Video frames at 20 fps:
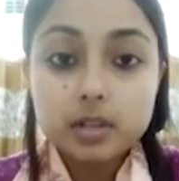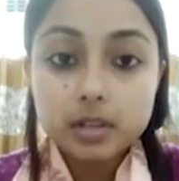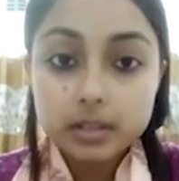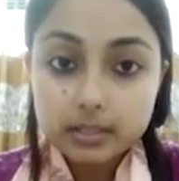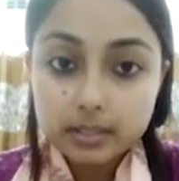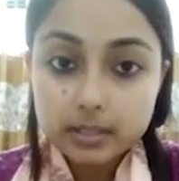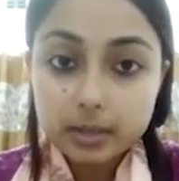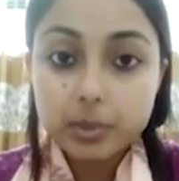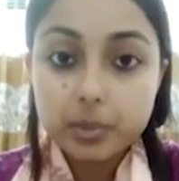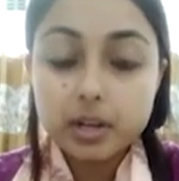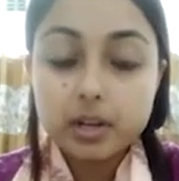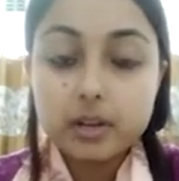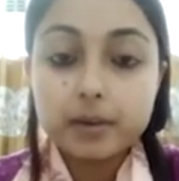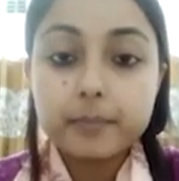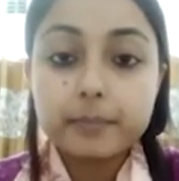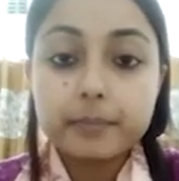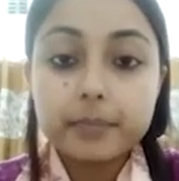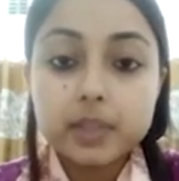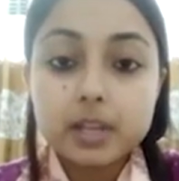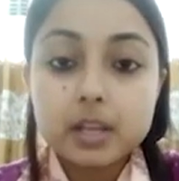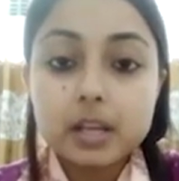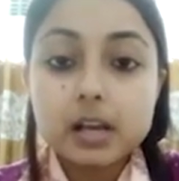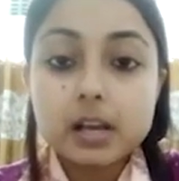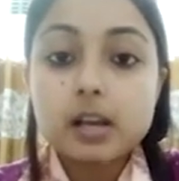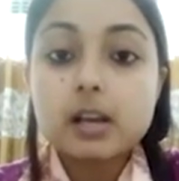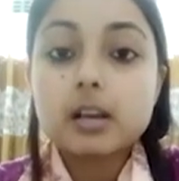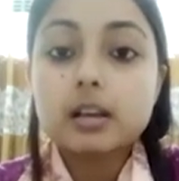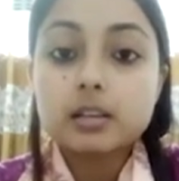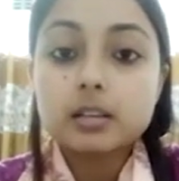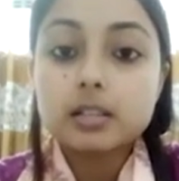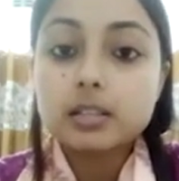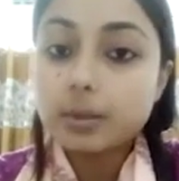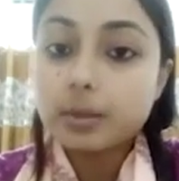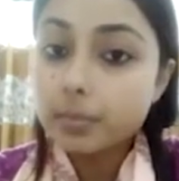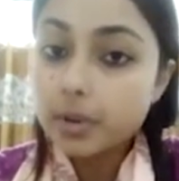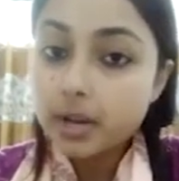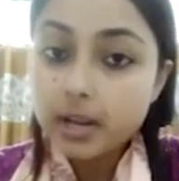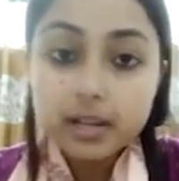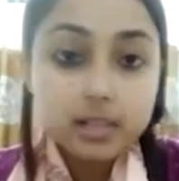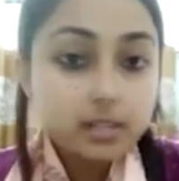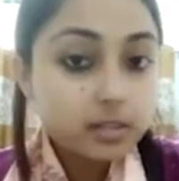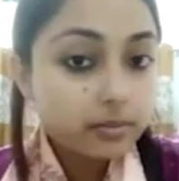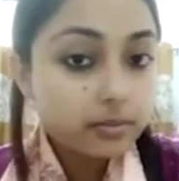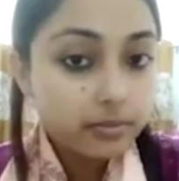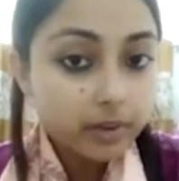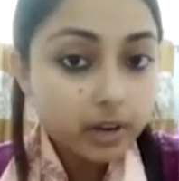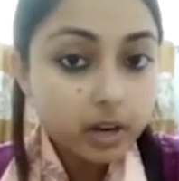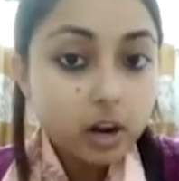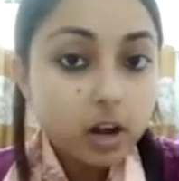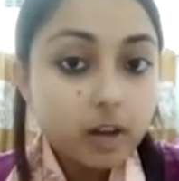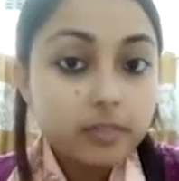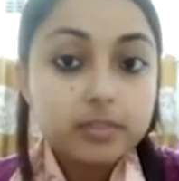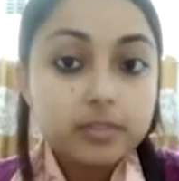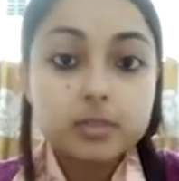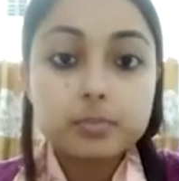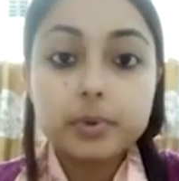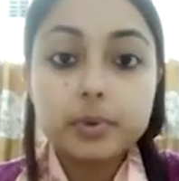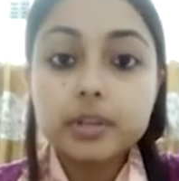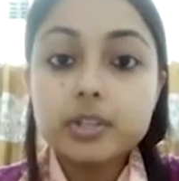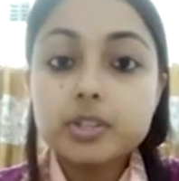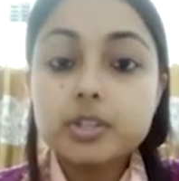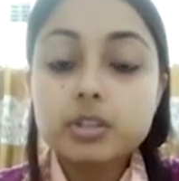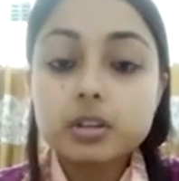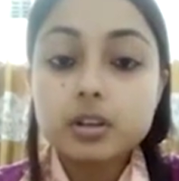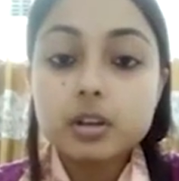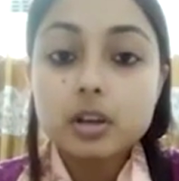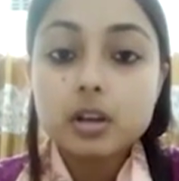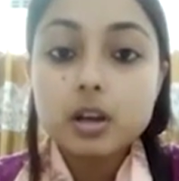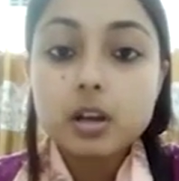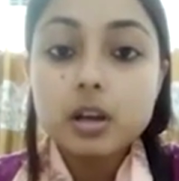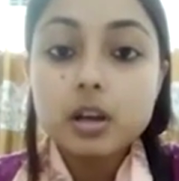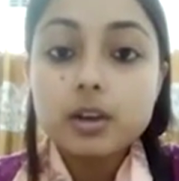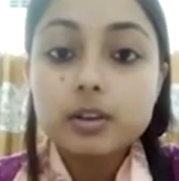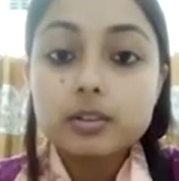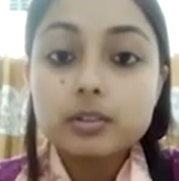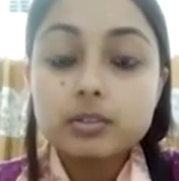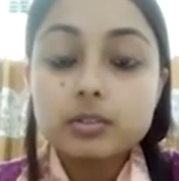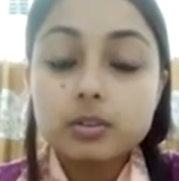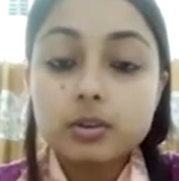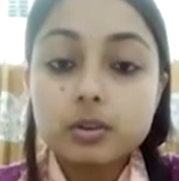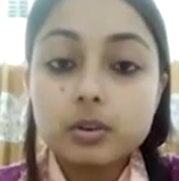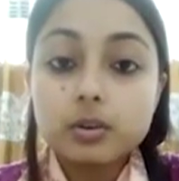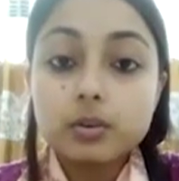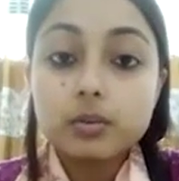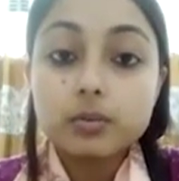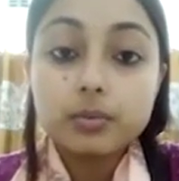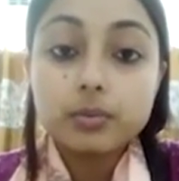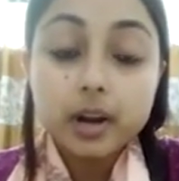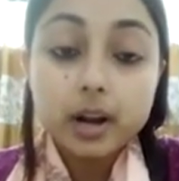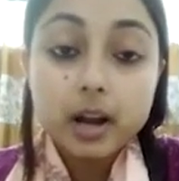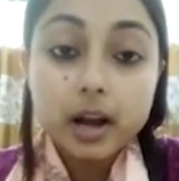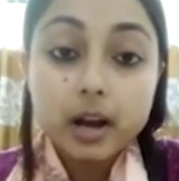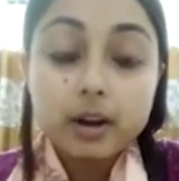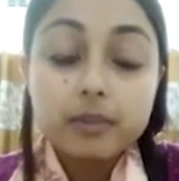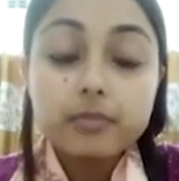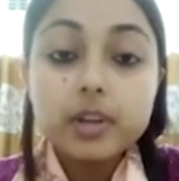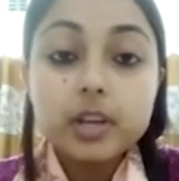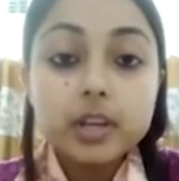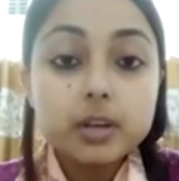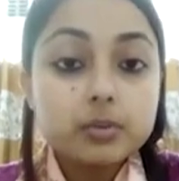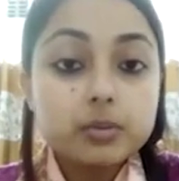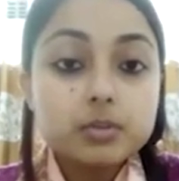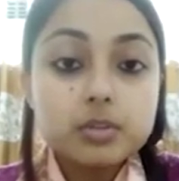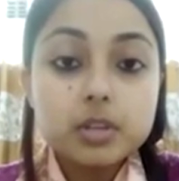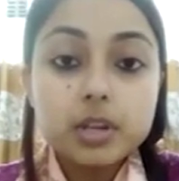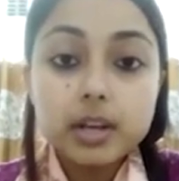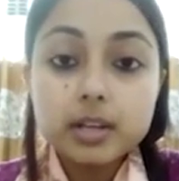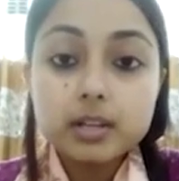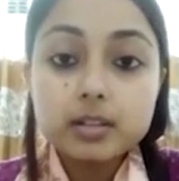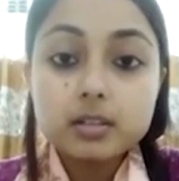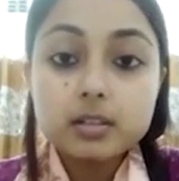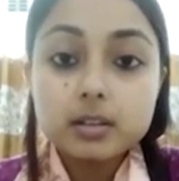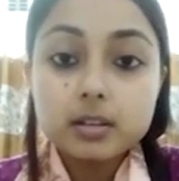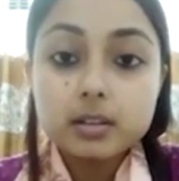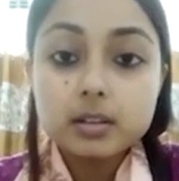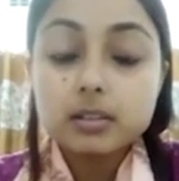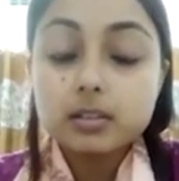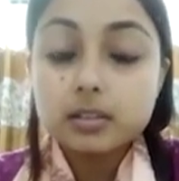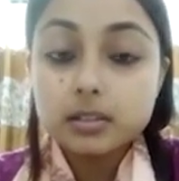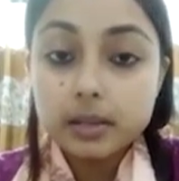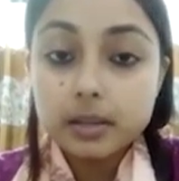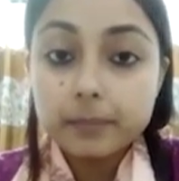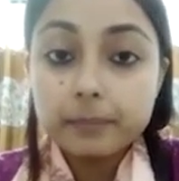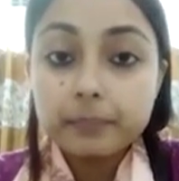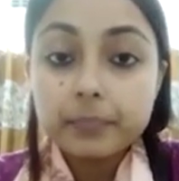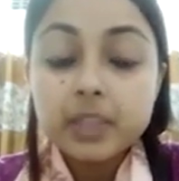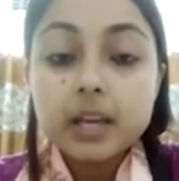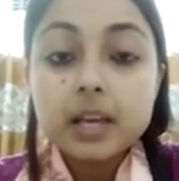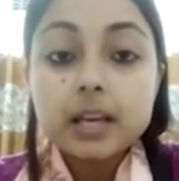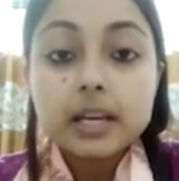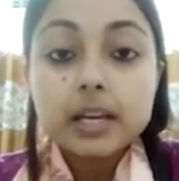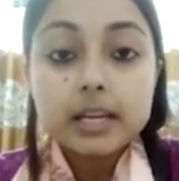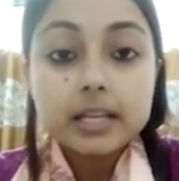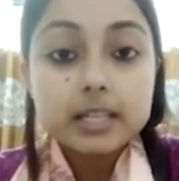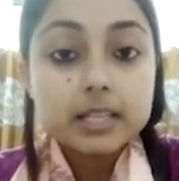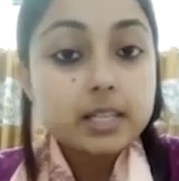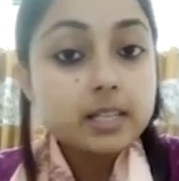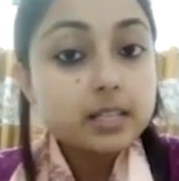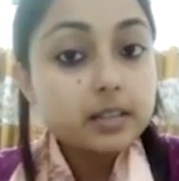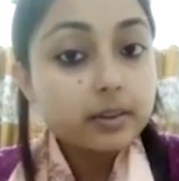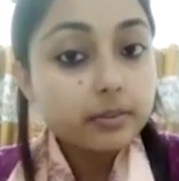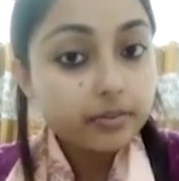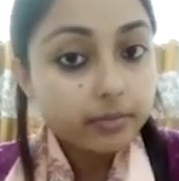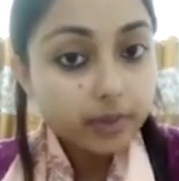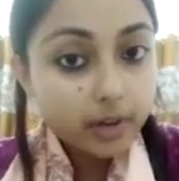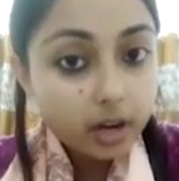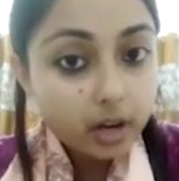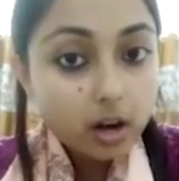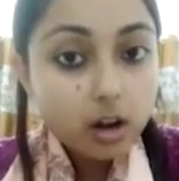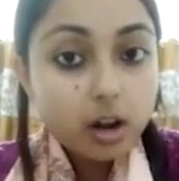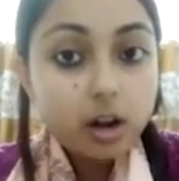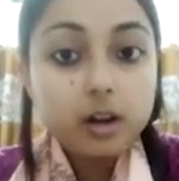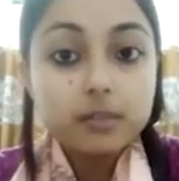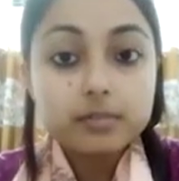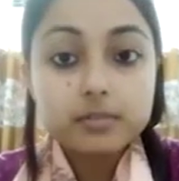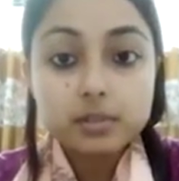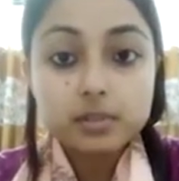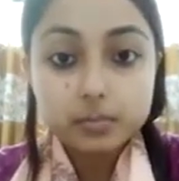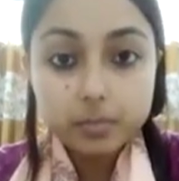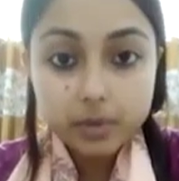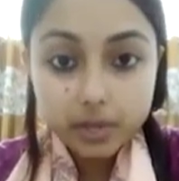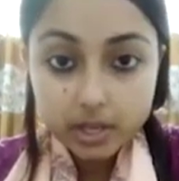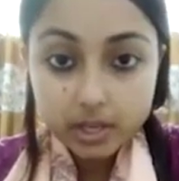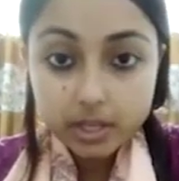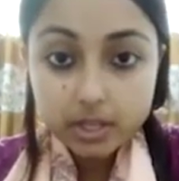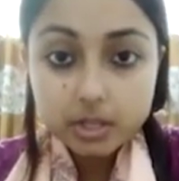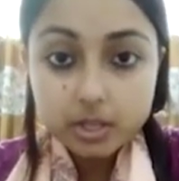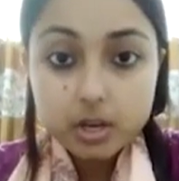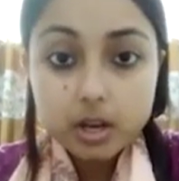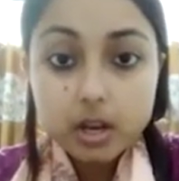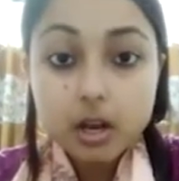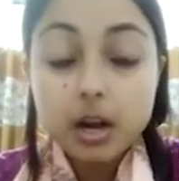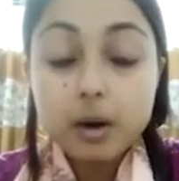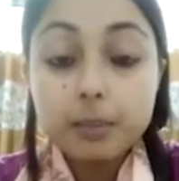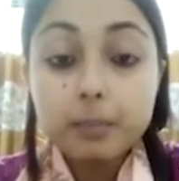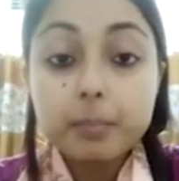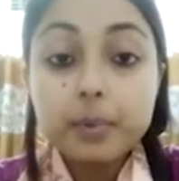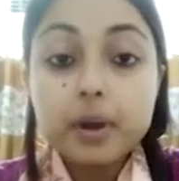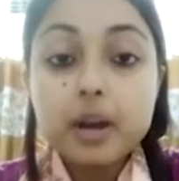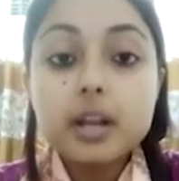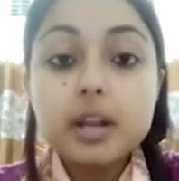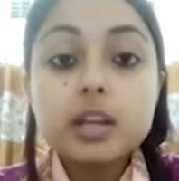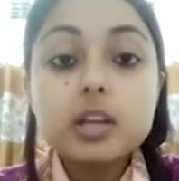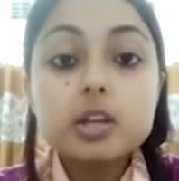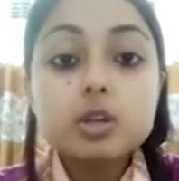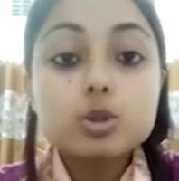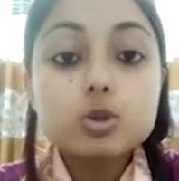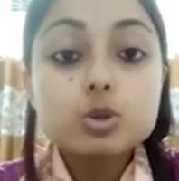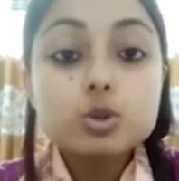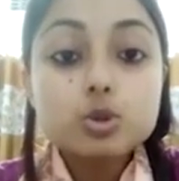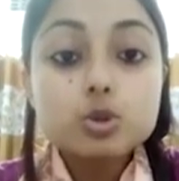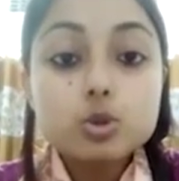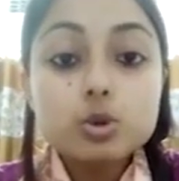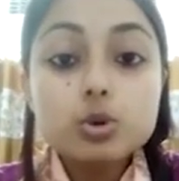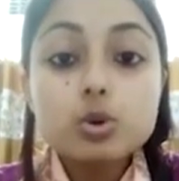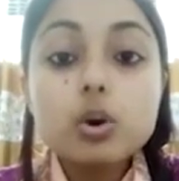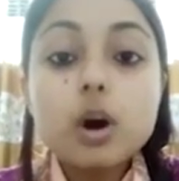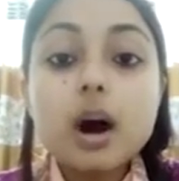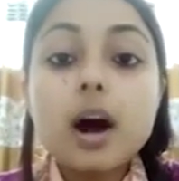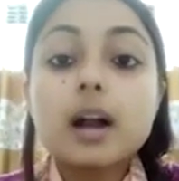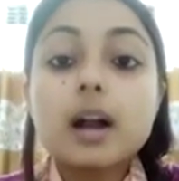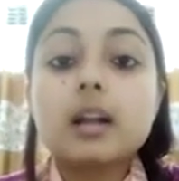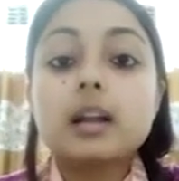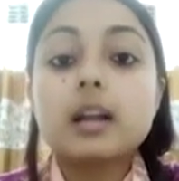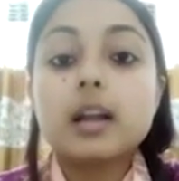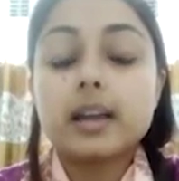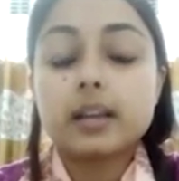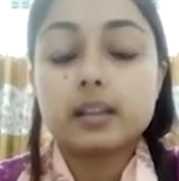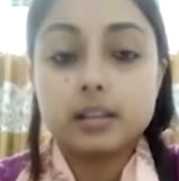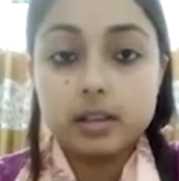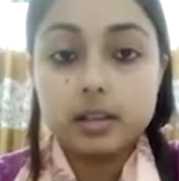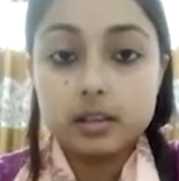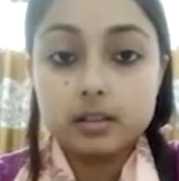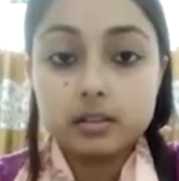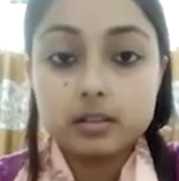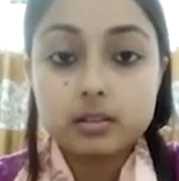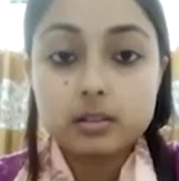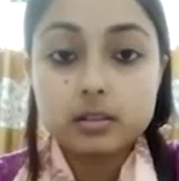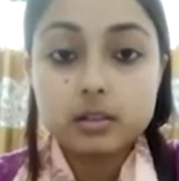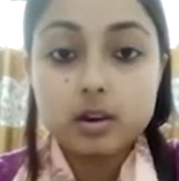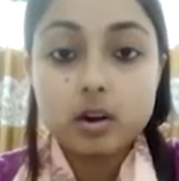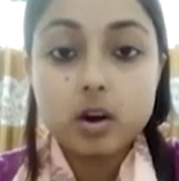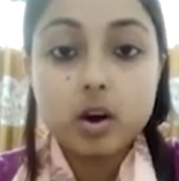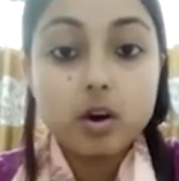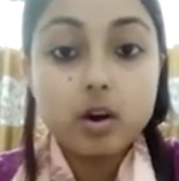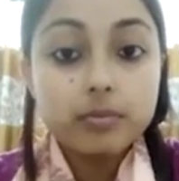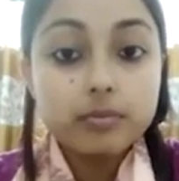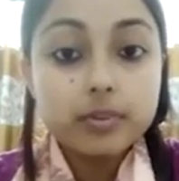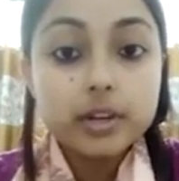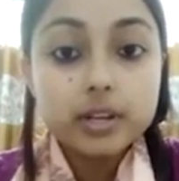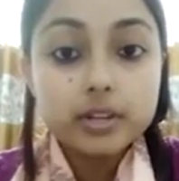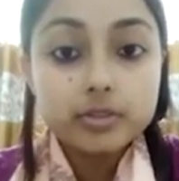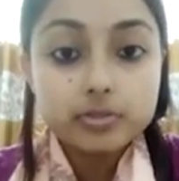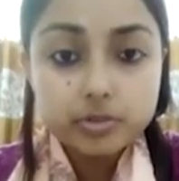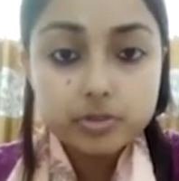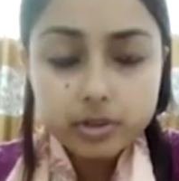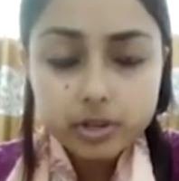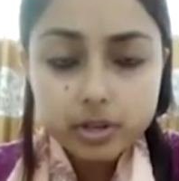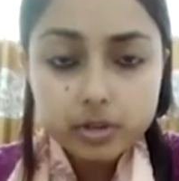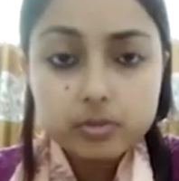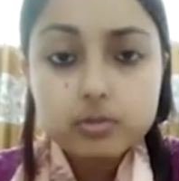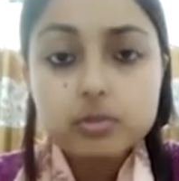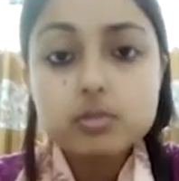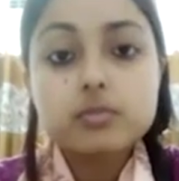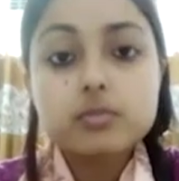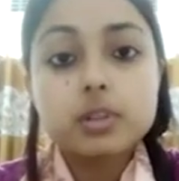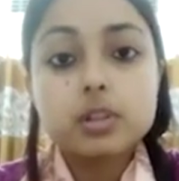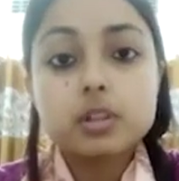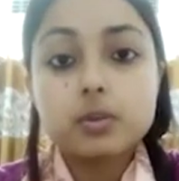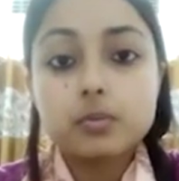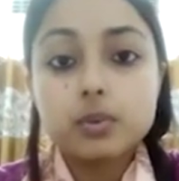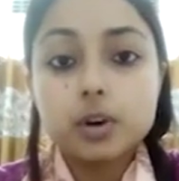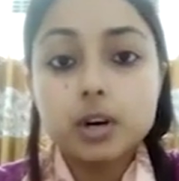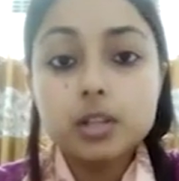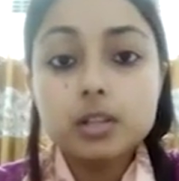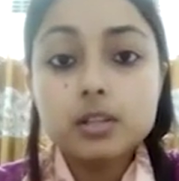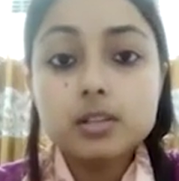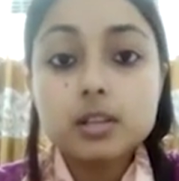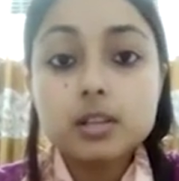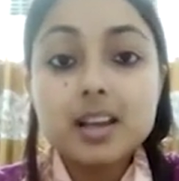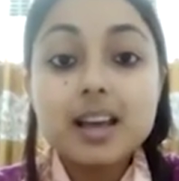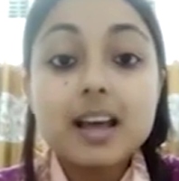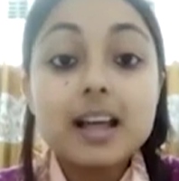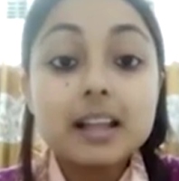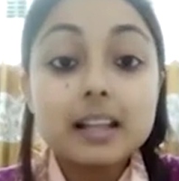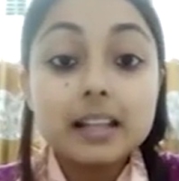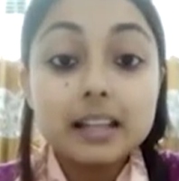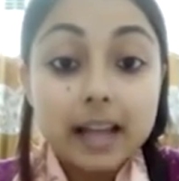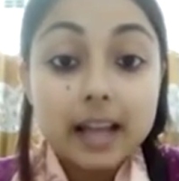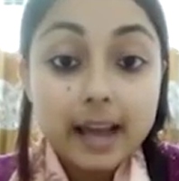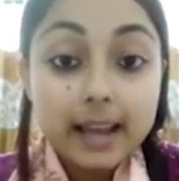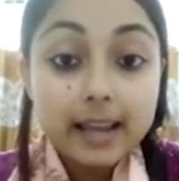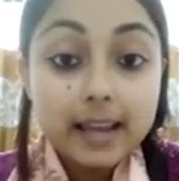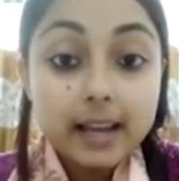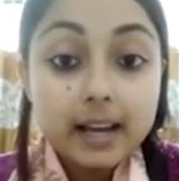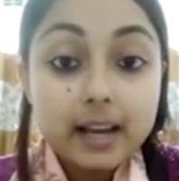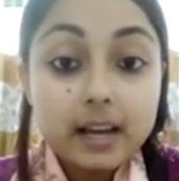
Simile is a figure of speech. So where are we using it? See, it is a figure of speech comparing two unlike things, often introduced with the words like or as.